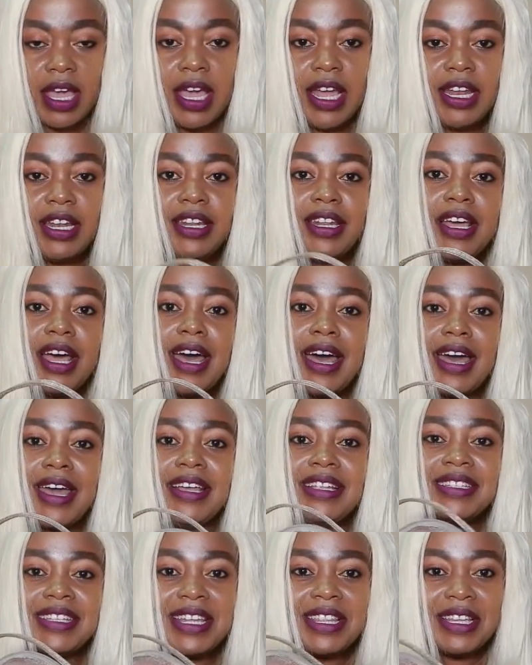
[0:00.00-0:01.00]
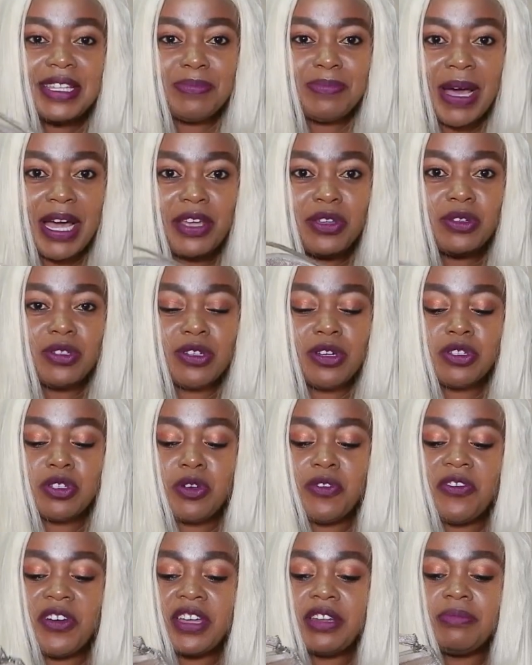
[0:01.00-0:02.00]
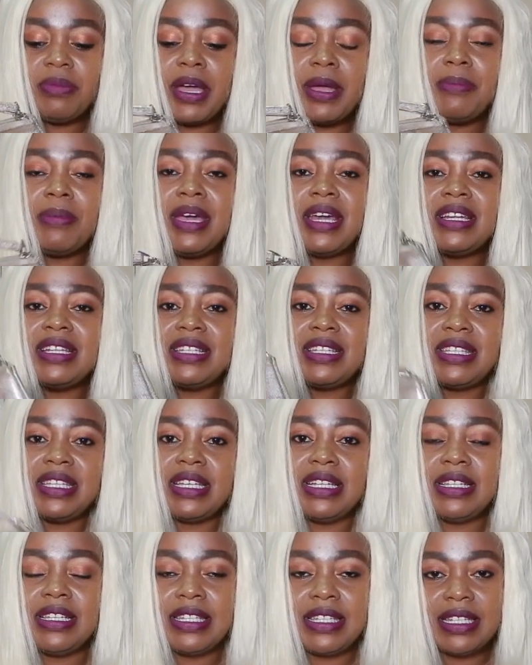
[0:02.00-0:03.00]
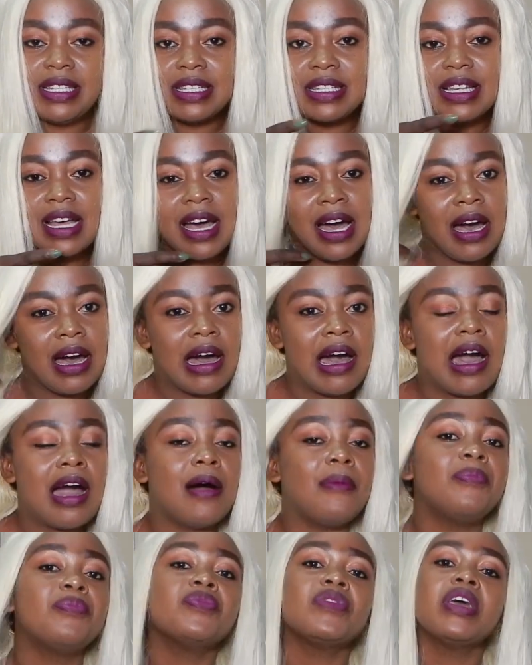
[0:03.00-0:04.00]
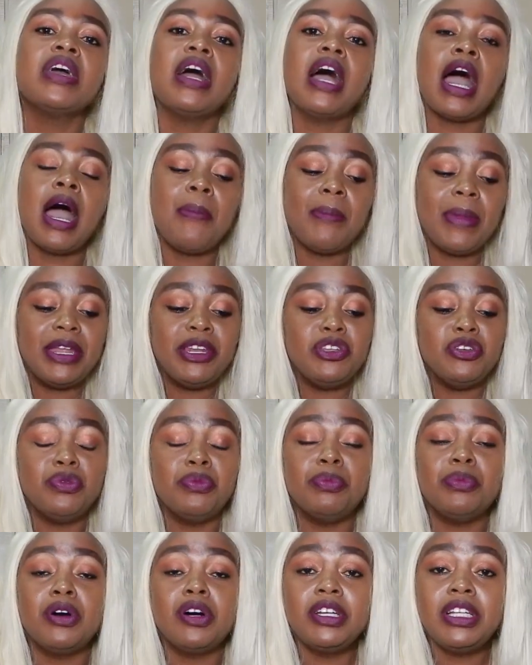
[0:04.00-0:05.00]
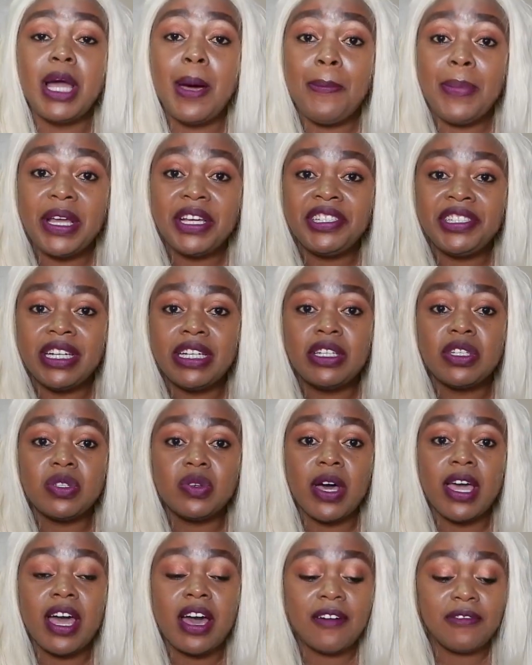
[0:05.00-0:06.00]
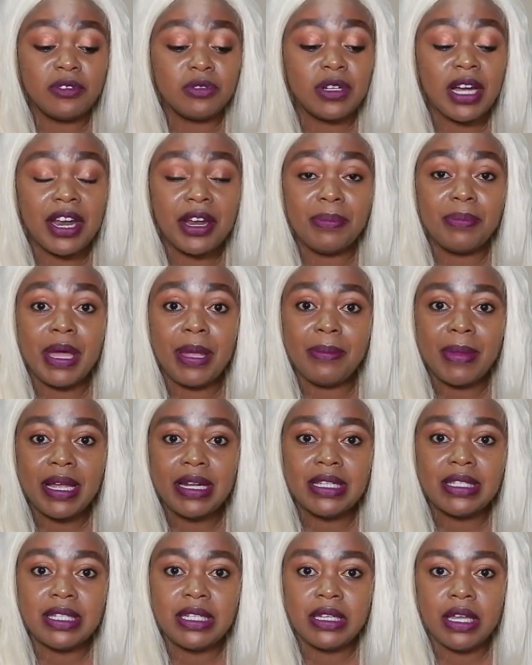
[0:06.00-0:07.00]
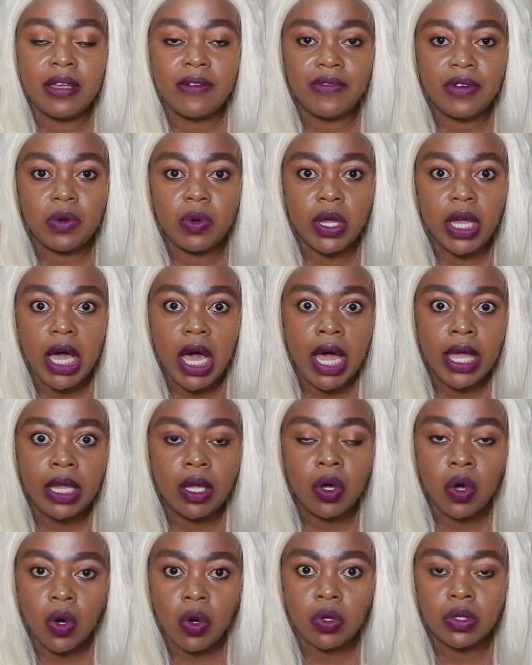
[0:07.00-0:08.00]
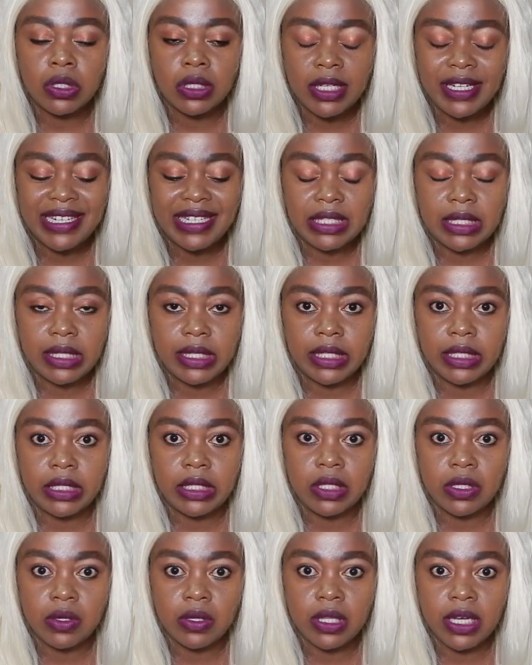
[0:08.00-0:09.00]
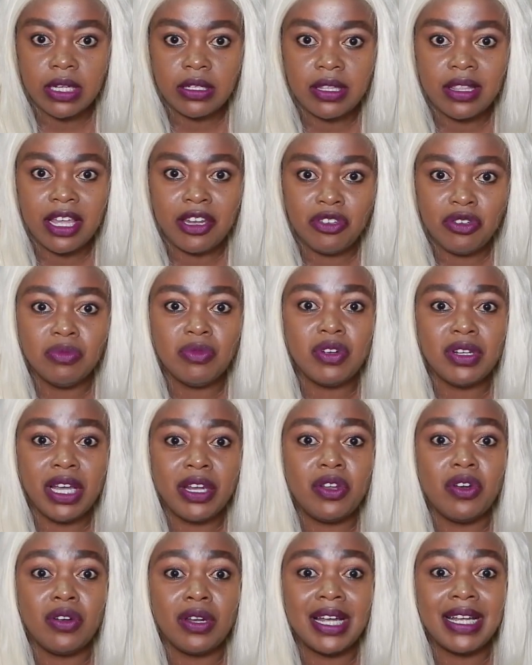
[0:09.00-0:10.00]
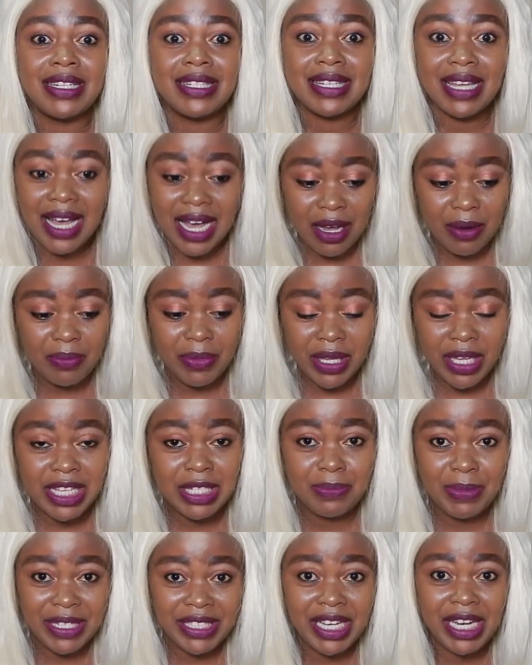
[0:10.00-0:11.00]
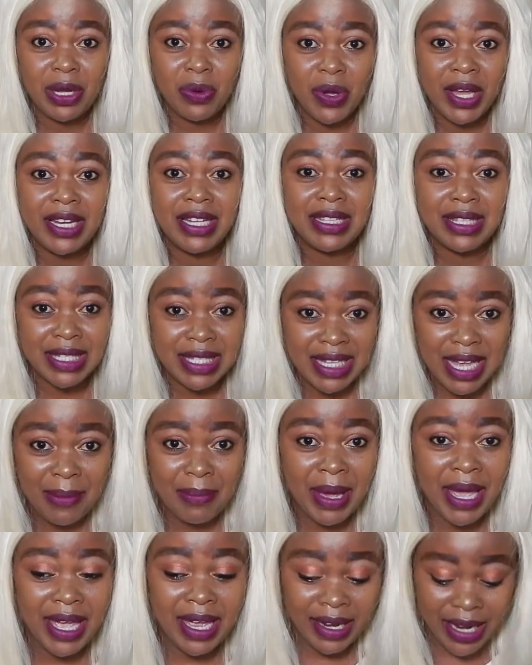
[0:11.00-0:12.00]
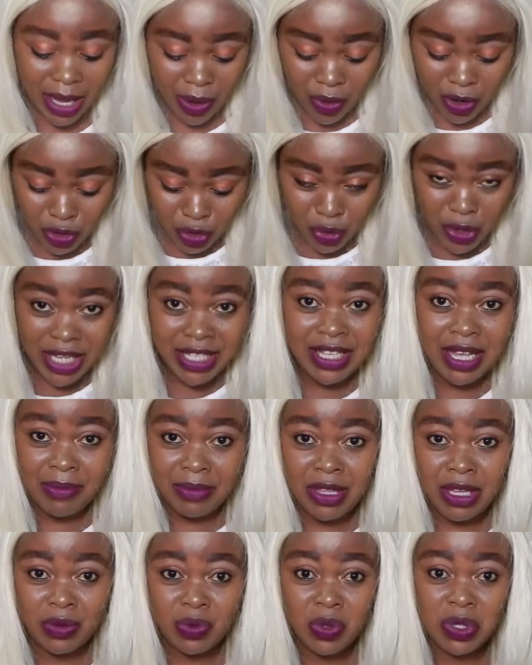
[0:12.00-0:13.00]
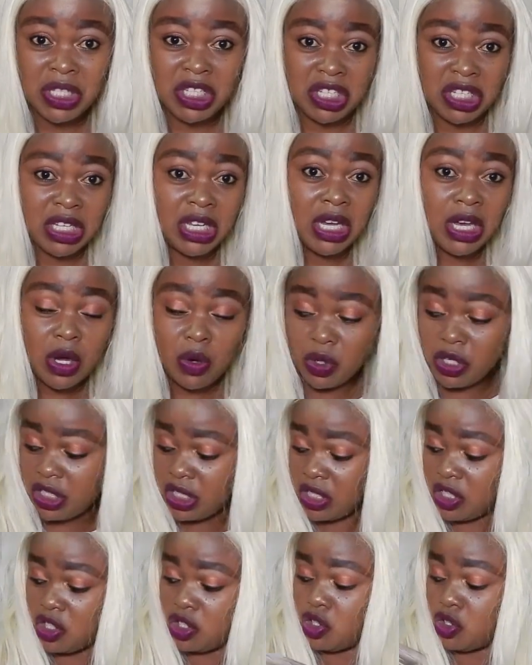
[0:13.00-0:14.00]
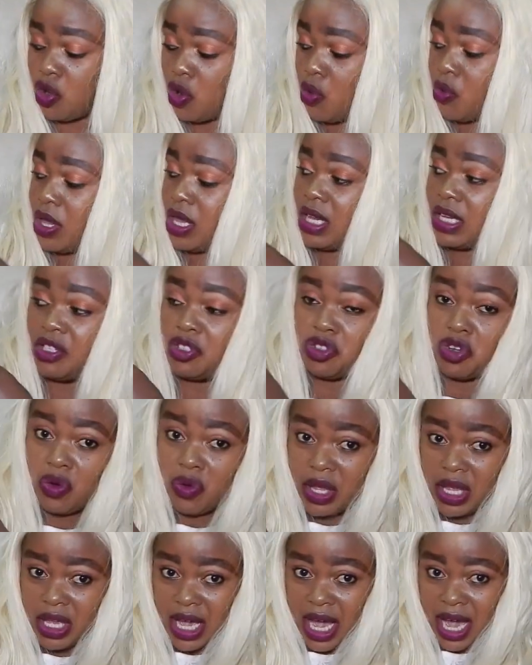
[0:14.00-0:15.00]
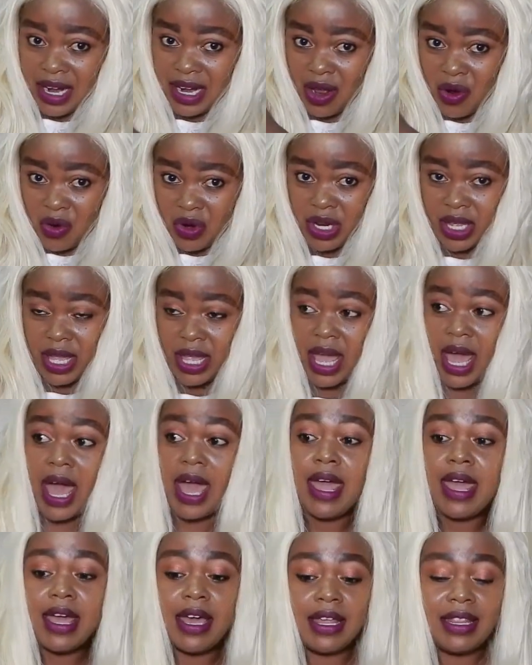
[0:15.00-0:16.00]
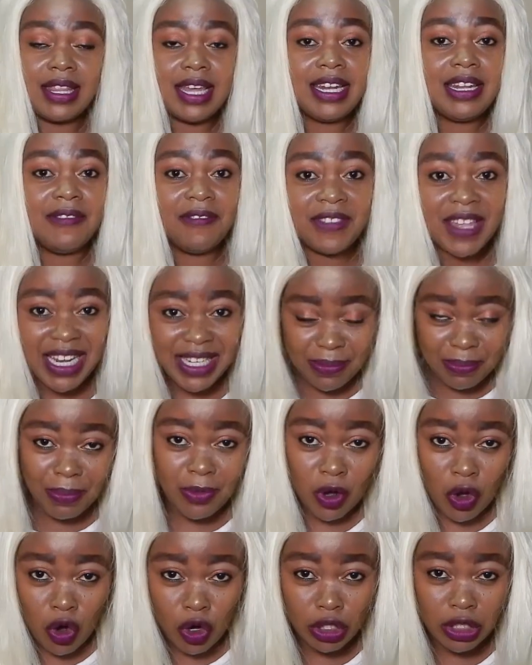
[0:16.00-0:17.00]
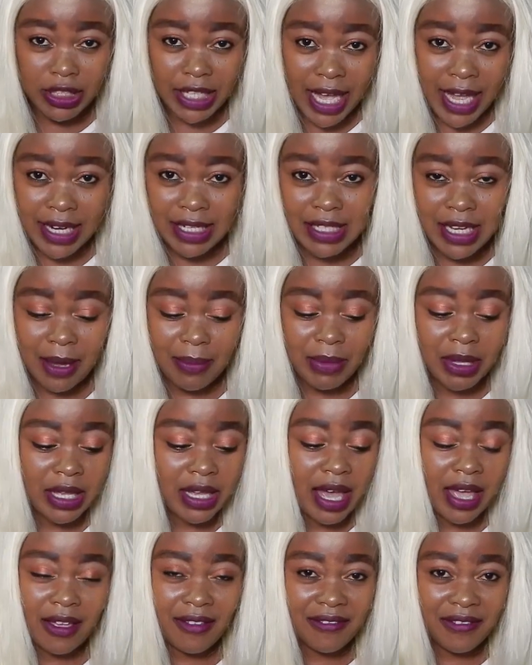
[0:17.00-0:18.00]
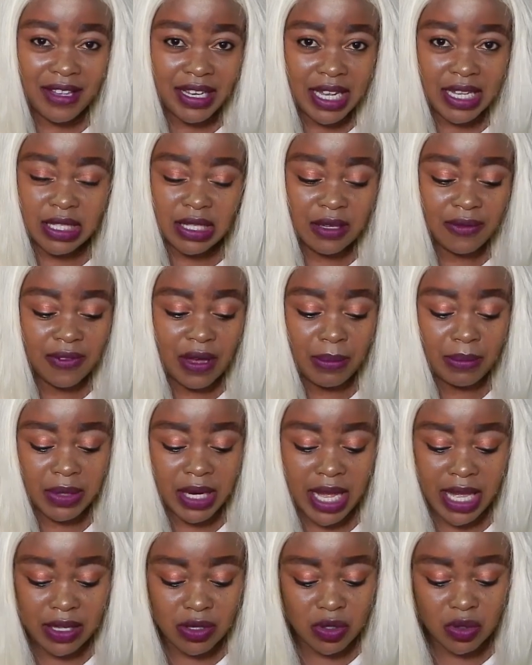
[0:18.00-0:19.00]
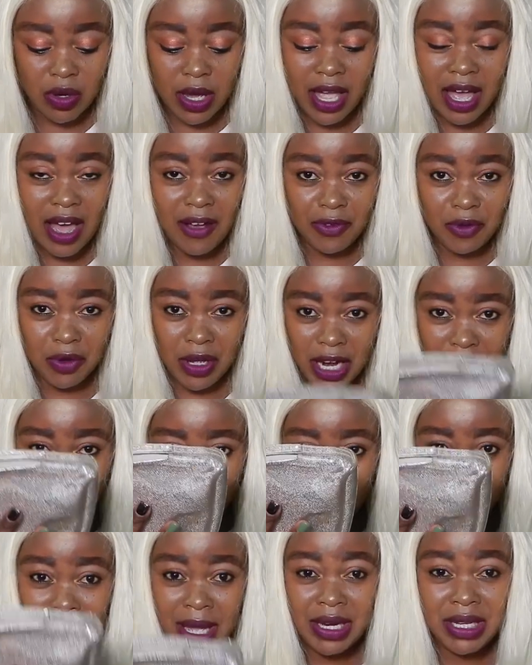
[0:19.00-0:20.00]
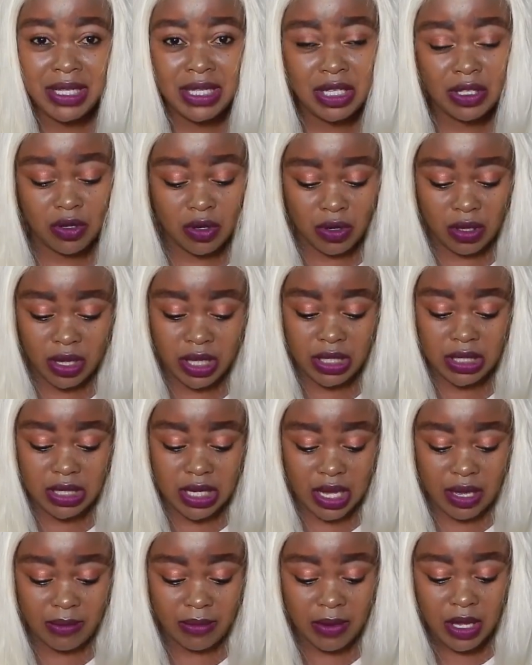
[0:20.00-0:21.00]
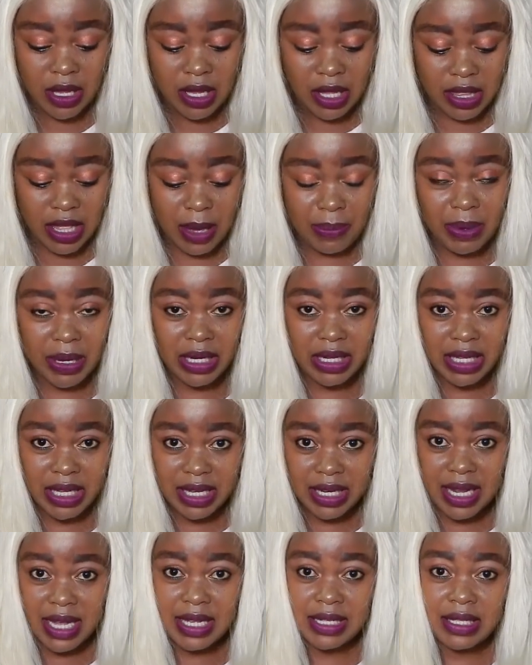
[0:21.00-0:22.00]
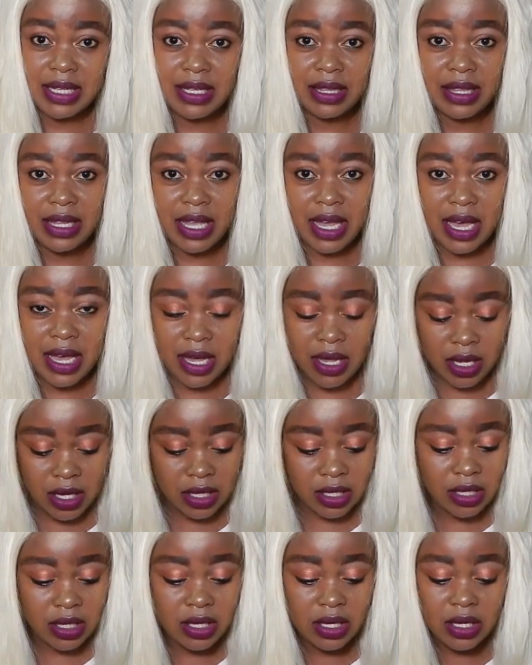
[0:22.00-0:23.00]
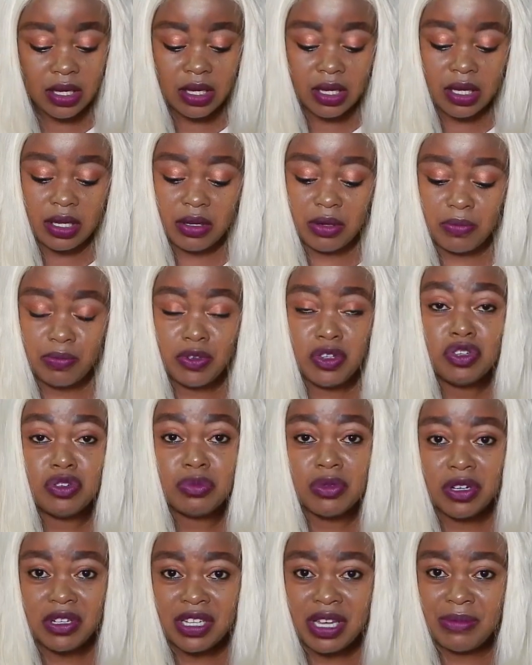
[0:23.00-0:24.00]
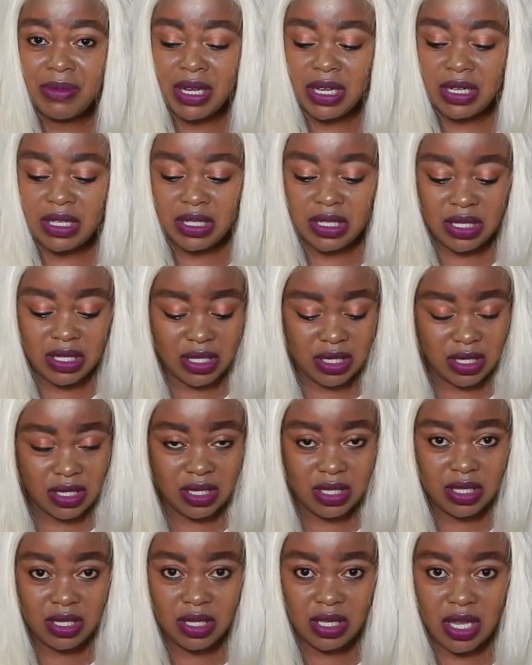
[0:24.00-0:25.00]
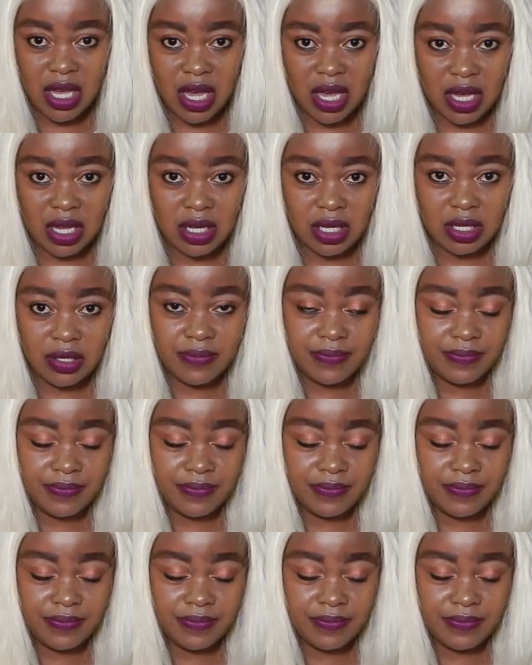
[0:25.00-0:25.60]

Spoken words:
And inside this bag, you'll also find my medicine, since I'm a pneumonia patient, so I have to carry my medicine everywhere I go, seriously, so that the pneumonia don't attack me, especially when it's summer and I want to wear something which is showing around here, and then if that cold enter me, I feel as if I'm dying, so I have to carry my medicine all the time. They are painkillers and they are pneumonia medicine. Yeah.